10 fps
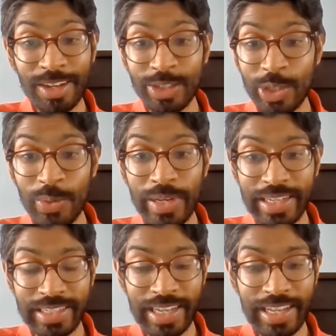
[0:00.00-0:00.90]

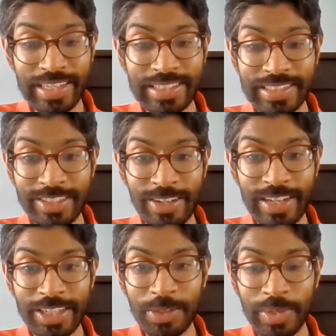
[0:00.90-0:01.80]
doing, and
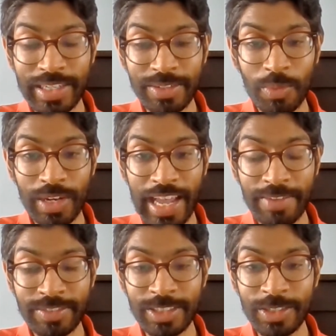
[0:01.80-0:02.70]
they're doing what they
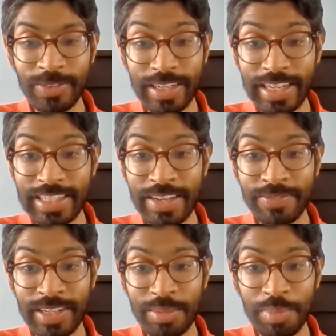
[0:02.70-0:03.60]
have to do, and they're
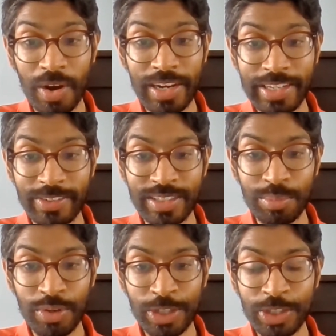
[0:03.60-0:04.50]
definitely piling on the
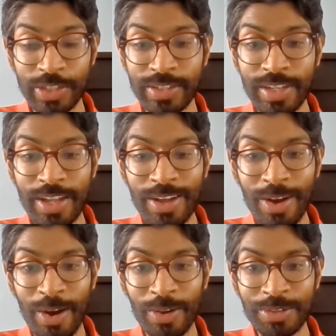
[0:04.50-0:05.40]
pressure
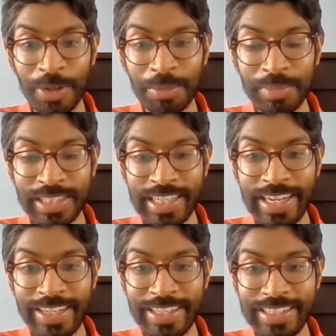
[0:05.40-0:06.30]
on
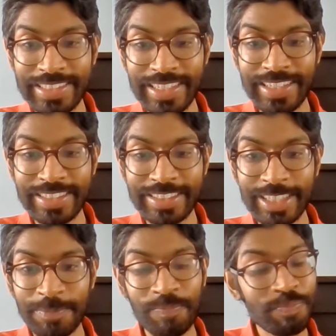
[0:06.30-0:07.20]
Mercedes. And
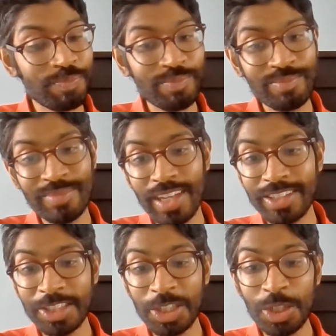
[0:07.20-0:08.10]

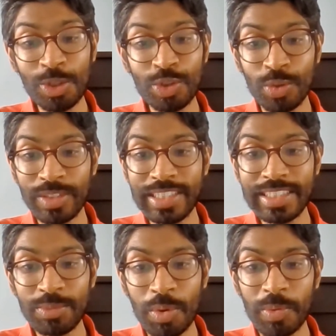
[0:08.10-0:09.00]
as a neutral,
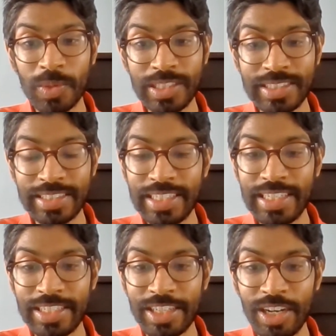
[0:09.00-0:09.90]
this is what we want to
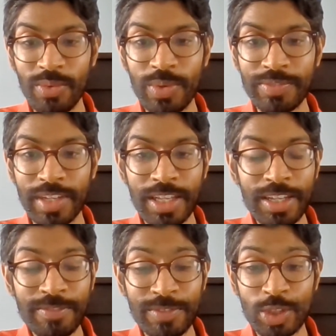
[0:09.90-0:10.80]
see. We've
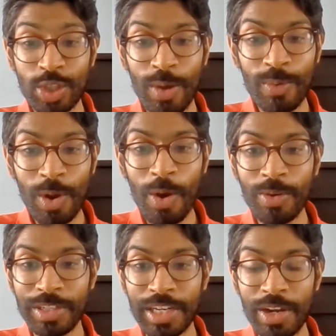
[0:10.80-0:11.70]
for so
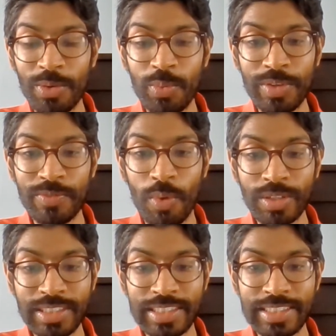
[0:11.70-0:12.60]
long, we've
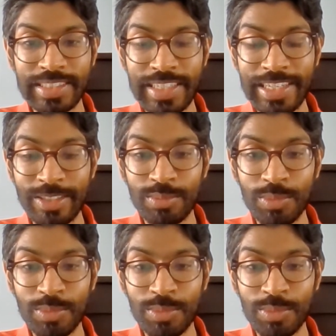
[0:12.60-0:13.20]
wanted to see